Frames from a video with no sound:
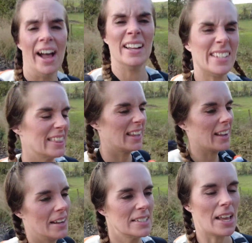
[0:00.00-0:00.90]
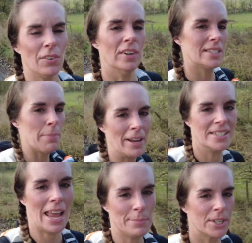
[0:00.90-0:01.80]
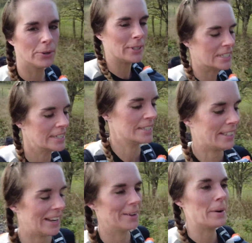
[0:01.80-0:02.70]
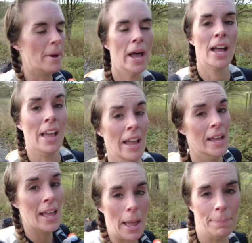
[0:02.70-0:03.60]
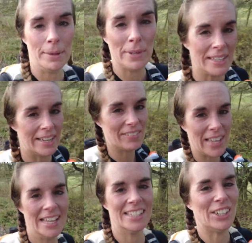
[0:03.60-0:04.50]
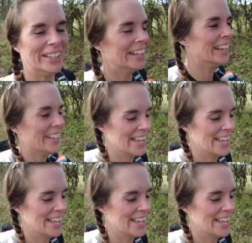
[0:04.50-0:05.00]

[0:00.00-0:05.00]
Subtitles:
I didn't think I was that fussed about taped courses, you know, I'm happy with the navigation.